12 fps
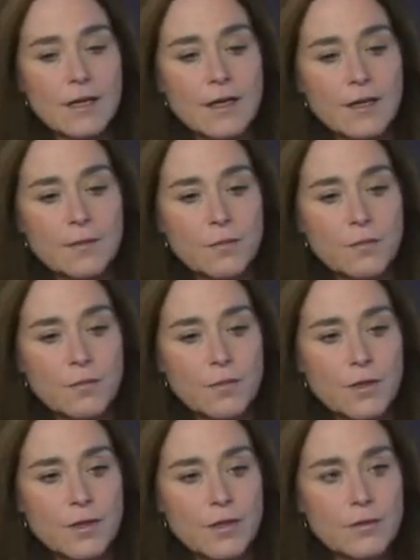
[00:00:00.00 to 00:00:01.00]
Going
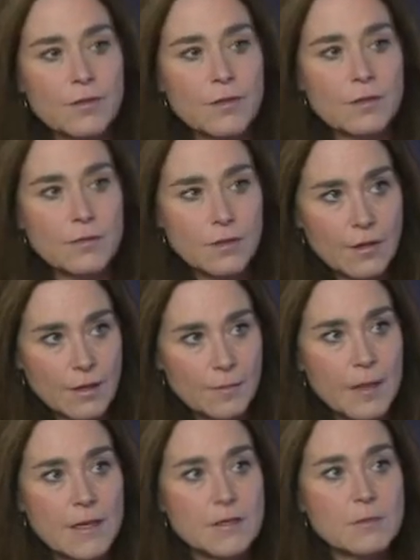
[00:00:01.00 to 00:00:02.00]
to meters. Yeah,
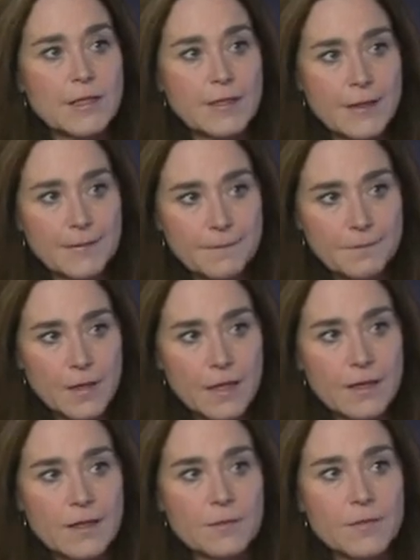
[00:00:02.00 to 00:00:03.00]
possibly,
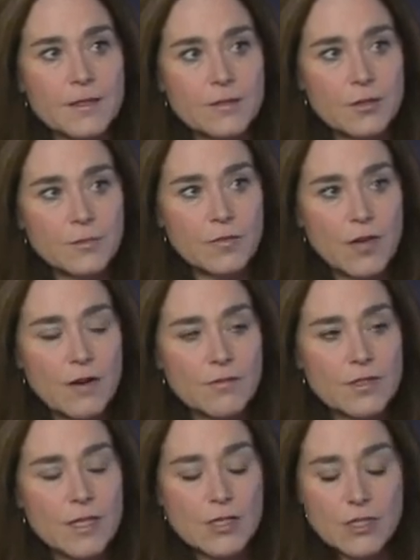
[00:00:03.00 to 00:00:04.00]
yeah, in terms of
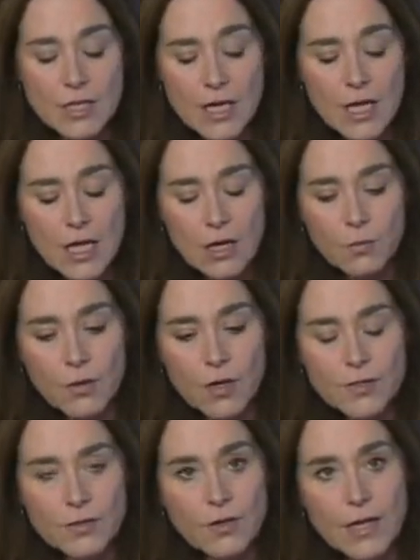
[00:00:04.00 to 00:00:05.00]
conversation. We're
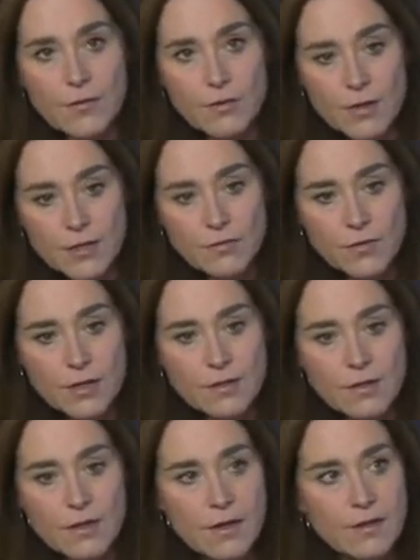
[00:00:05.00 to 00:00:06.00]
also going to have the restaurant